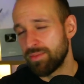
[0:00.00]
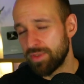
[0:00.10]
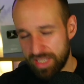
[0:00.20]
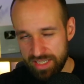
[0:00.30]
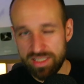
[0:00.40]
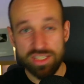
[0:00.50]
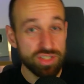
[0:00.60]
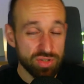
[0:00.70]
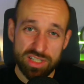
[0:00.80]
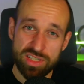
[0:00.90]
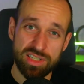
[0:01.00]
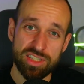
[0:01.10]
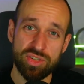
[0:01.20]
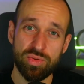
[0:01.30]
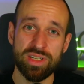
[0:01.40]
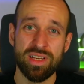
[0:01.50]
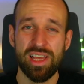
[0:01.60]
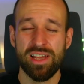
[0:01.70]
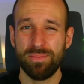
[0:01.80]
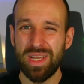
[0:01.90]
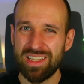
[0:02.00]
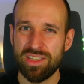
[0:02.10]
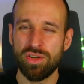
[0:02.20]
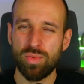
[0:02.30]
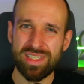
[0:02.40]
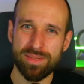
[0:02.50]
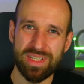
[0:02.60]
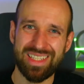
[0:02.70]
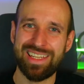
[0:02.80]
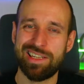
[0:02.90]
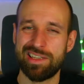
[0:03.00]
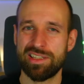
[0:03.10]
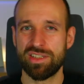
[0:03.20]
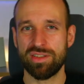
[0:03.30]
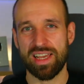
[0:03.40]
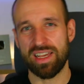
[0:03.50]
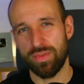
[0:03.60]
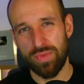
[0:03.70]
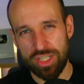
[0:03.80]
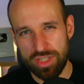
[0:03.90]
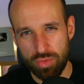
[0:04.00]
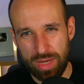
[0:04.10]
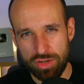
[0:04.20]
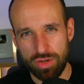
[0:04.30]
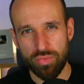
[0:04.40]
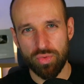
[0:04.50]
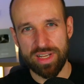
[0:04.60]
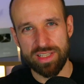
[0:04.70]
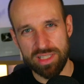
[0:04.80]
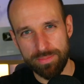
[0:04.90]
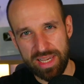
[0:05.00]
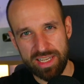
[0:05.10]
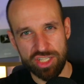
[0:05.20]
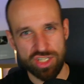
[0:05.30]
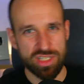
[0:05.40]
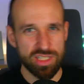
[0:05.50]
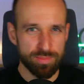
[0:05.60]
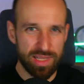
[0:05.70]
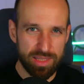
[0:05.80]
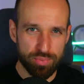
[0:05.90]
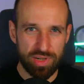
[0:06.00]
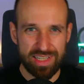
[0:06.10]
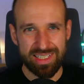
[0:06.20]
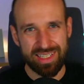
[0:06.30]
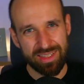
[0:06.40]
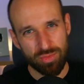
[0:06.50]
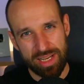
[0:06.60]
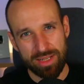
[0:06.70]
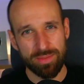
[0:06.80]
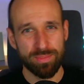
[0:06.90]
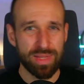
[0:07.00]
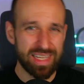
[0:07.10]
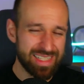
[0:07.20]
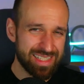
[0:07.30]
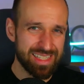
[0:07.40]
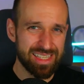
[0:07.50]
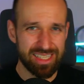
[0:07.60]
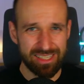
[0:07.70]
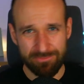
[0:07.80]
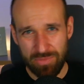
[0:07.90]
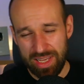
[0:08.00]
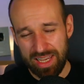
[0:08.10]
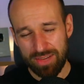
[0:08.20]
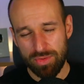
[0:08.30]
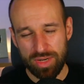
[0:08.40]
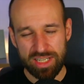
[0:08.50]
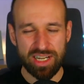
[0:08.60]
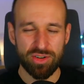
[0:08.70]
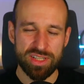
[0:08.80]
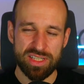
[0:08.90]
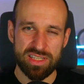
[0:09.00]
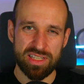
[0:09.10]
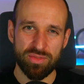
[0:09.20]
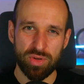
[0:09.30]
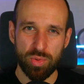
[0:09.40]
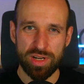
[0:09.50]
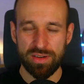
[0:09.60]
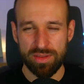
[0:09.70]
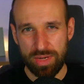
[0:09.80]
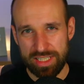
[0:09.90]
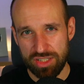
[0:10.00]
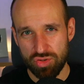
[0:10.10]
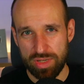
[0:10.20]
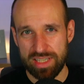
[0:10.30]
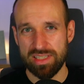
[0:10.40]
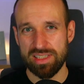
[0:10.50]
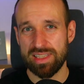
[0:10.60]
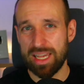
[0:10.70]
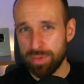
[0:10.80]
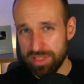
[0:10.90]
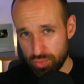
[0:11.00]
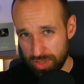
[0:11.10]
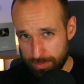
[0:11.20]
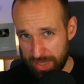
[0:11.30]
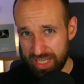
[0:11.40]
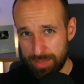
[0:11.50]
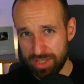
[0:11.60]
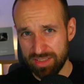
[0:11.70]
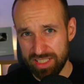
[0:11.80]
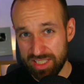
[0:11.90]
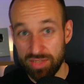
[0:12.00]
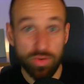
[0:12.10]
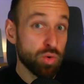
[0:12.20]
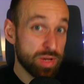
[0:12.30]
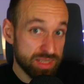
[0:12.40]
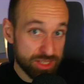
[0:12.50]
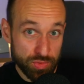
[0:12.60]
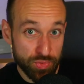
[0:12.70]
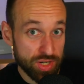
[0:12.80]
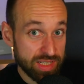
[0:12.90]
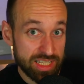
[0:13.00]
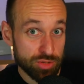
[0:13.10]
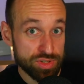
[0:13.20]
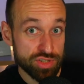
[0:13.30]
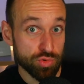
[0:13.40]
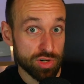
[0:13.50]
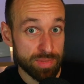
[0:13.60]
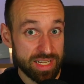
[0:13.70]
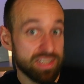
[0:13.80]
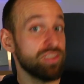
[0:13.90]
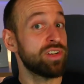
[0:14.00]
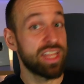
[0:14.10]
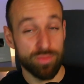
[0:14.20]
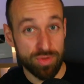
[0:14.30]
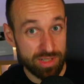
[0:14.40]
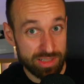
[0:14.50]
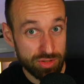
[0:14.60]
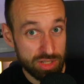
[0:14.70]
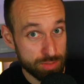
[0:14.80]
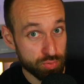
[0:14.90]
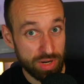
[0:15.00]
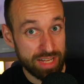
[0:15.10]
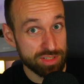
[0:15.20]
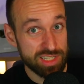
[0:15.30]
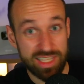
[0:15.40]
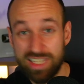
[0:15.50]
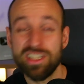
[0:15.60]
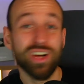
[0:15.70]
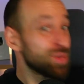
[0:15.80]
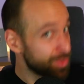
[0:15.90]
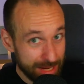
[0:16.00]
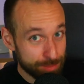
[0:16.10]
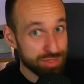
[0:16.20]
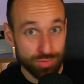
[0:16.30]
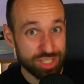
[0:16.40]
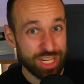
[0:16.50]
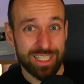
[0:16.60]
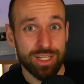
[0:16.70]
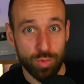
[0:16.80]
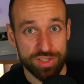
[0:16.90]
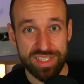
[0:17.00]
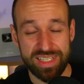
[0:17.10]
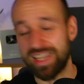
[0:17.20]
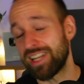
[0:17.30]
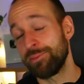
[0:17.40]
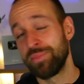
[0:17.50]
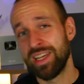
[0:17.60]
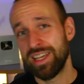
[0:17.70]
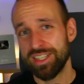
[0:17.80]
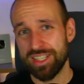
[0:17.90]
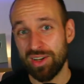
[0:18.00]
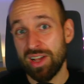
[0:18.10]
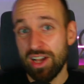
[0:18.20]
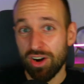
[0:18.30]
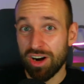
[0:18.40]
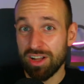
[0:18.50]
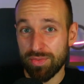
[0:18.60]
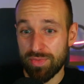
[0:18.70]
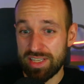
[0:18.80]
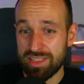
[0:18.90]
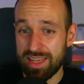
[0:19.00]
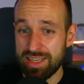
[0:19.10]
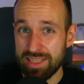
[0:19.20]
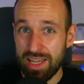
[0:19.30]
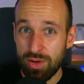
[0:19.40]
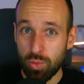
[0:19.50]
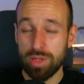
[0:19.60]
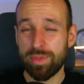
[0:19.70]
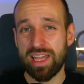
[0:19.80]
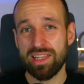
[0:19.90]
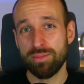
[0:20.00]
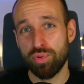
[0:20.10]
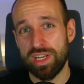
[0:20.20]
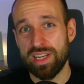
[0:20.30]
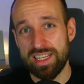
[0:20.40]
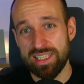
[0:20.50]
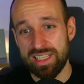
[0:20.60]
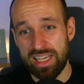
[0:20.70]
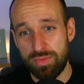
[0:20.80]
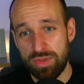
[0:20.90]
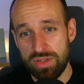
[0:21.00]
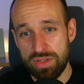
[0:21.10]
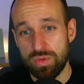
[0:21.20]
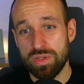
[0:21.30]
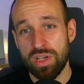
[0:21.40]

Yes, you can still do it, but it's always a bit tedious to like fetch the right offerings, the packages, display the pricing in the right places, and have the right currencies everywhere and the right strings. And Apple is really picky about that stuff. Oh, and did you forget that restore button? Or have you included the privacy links? Oh, your app is rejected once again. So all of these things will be handled pretty nicely if you use